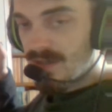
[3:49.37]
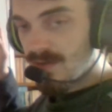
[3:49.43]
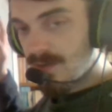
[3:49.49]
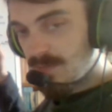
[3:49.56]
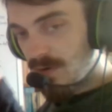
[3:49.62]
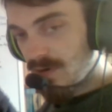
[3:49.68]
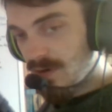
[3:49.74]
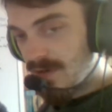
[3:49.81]

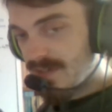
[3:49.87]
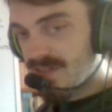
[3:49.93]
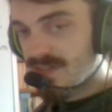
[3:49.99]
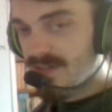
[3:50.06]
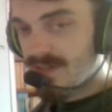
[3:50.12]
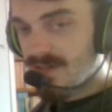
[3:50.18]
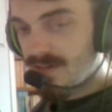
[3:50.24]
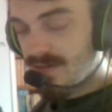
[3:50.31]
The
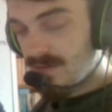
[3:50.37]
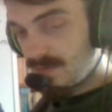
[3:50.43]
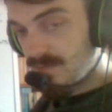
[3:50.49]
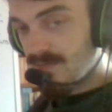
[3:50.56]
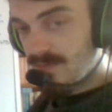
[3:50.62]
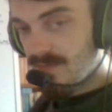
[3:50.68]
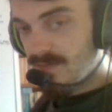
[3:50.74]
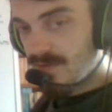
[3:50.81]
Broncos,
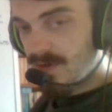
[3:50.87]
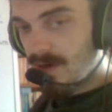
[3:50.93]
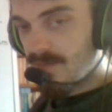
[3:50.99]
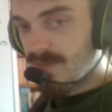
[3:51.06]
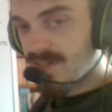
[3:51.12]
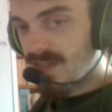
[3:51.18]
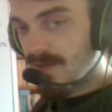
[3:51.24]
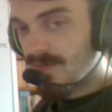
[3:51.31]
you know,
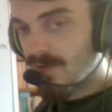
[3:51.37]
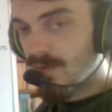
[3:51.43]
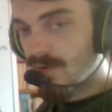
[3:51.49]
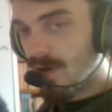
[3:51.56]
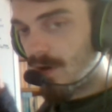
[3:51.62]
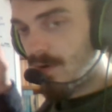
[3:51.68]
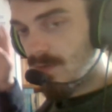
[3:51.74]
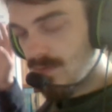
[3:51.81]
missed that field
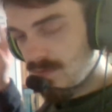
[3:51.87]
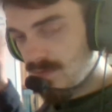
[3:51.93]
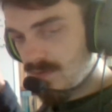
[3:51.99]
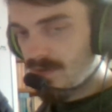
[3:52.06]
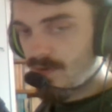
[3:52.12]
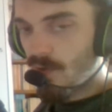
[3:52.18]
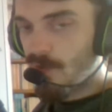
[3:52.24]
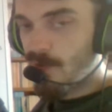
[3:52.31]
goal.
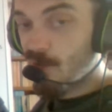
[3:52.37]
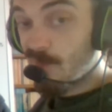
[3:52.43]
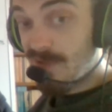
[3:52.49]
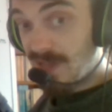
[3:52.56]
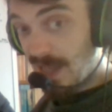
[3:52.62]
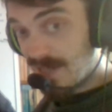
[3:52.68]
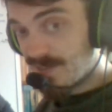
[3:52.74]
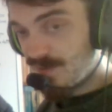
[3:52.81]
Corey Norman
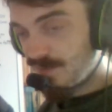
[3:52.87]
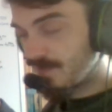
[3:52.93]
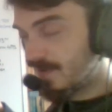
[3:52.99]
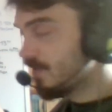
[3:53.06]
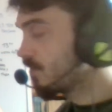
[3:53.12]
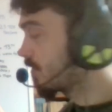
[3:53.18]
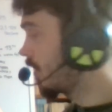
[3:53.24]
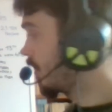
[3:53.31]
gets the
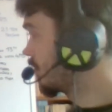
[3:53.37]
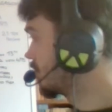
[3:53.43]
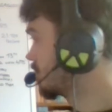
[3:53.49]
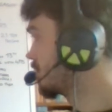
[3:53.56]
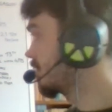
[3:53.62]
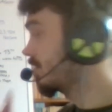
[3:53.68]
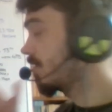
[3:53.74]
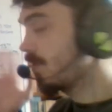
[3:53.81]
field goal.
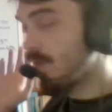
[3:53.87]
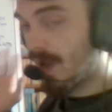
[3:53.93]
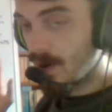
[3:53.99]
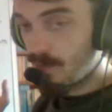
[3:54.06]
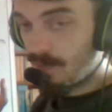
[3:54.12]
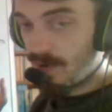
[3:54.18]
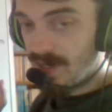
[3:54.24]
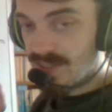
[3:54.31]
All
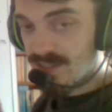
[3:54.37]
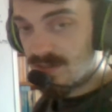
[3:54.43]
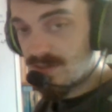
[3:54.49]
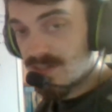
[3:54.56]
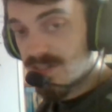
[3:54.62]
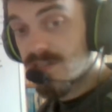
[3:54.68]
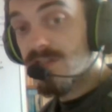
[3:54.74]
hell breaks loose.